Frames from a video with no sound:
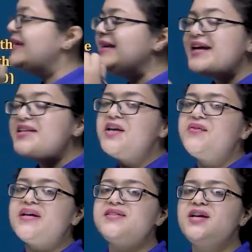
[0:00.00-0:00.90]
then next
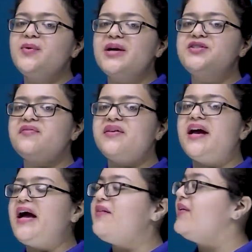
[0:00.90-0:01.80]
interesting question we
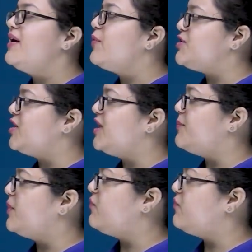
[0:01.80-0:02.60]
are having, question number